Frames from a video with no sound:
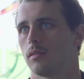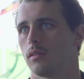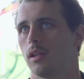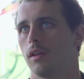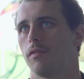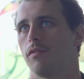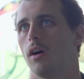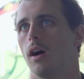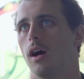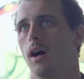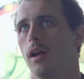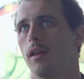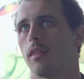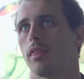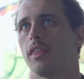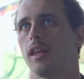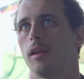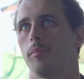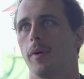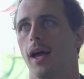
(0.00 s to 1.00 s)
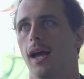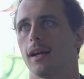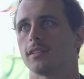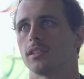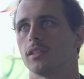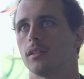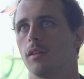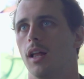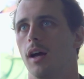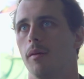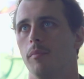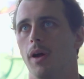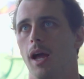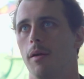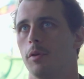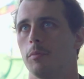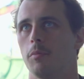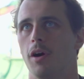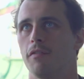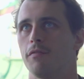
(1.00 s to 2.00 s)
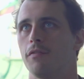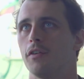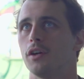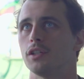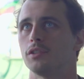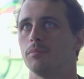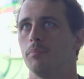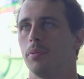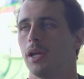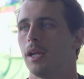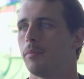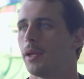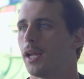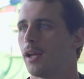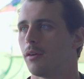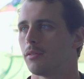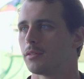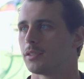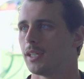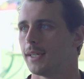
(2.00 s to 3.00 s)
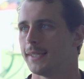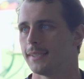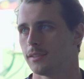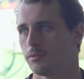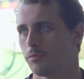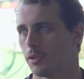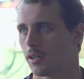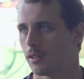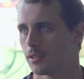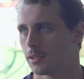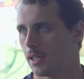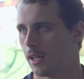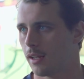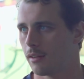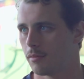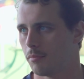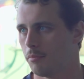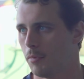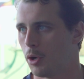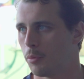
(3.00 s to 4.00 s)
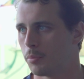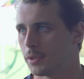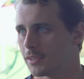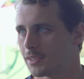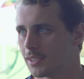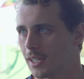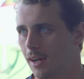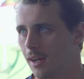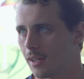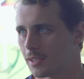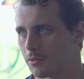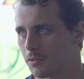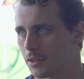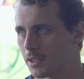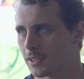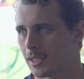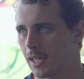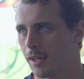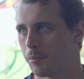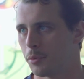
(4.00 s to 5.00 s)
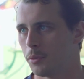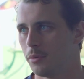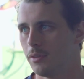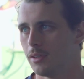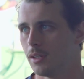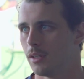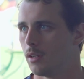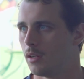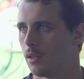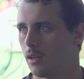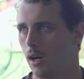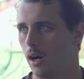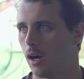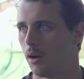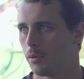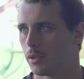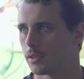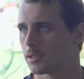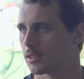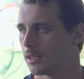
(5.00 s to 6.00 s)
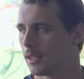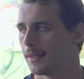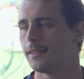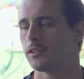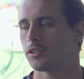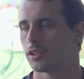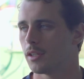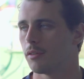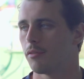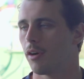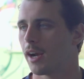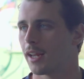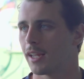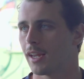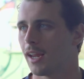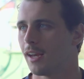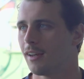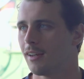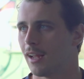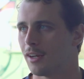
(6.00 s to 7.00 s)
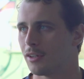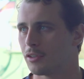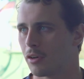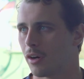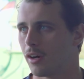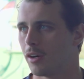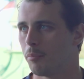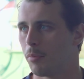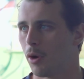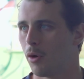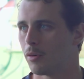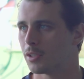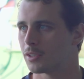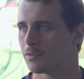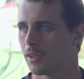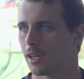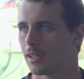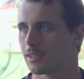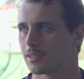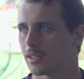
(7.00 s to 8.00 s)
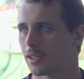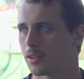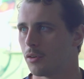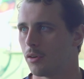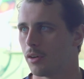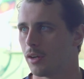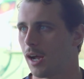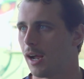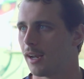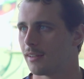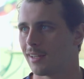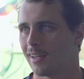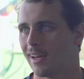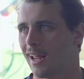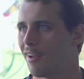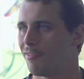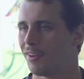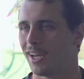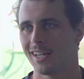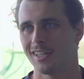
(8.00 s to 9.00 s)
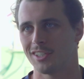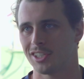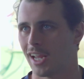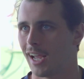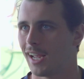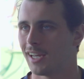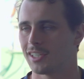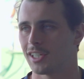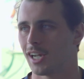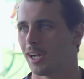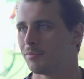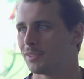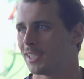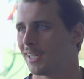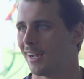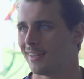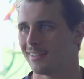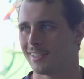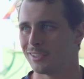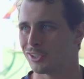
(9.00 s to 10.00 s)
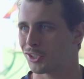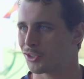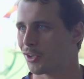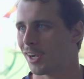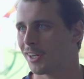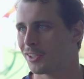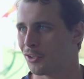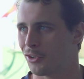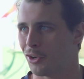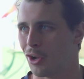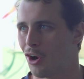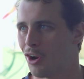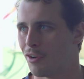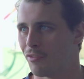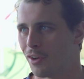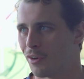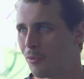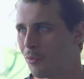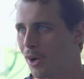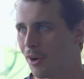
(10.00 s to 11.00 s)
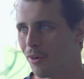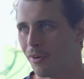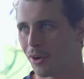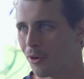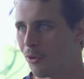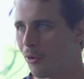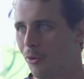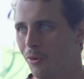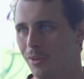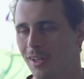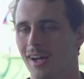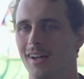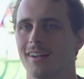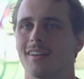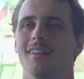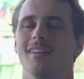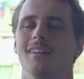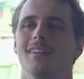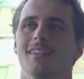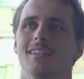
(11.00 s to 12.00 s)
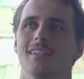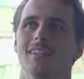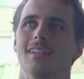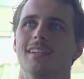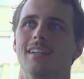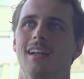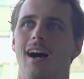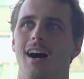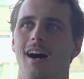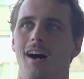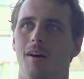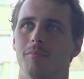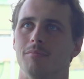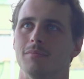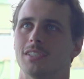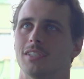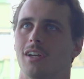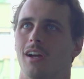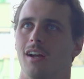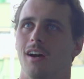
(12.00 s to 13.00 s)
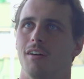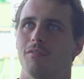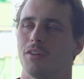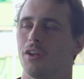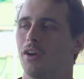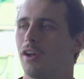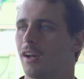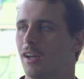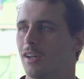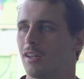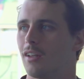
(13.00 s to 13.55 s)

If I think back to like maybe my first BBL season when I was at Melbourne Stars, for example, I was just literally running in and trying to bowl as fast as I could, and I didn't have any change-ups, and I didn't structure an over well at all. So I've learnt a